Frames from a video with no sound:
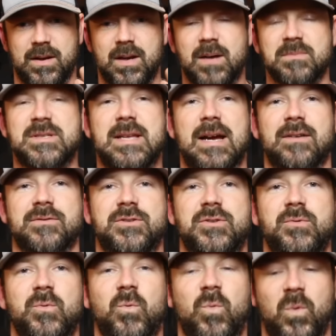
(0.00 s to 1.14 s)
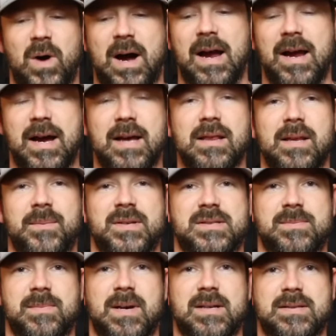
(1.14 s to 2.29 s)
comes down to why I
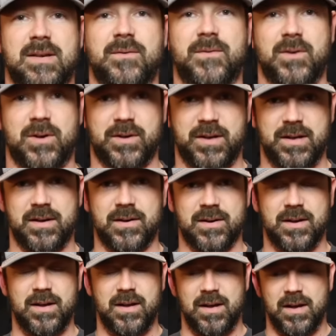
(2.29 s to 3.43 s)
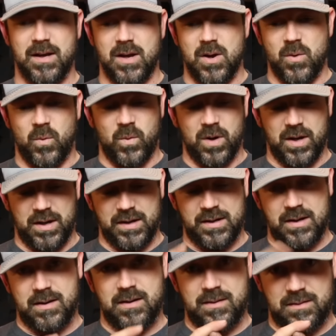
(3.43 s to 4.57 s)
limit myself on gear.
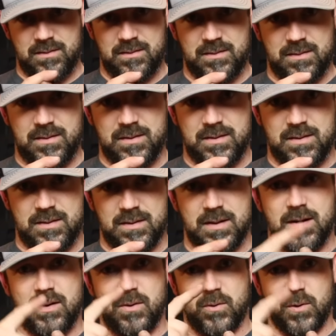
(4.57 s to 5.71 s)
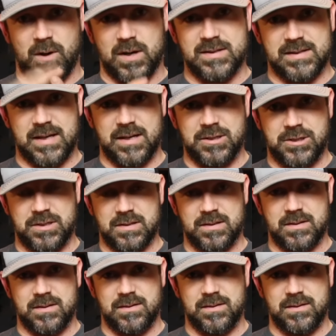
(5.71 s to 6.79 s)
One, organization.